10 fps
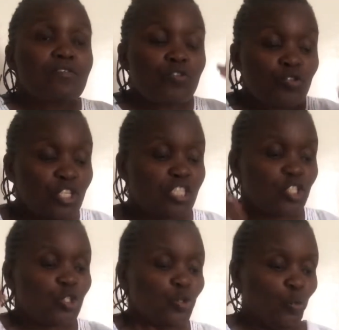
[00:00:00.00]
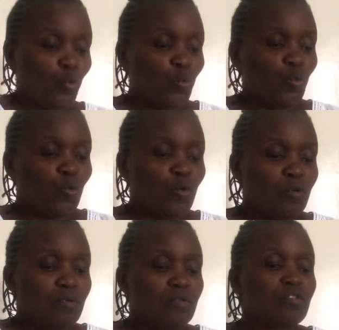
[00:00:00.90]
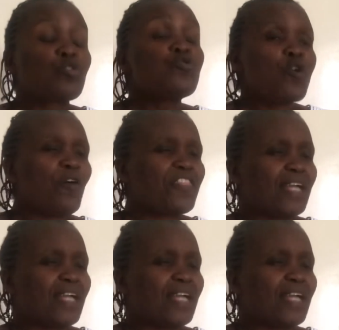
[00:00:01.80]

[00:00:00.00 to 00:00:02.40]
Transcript: it's you to know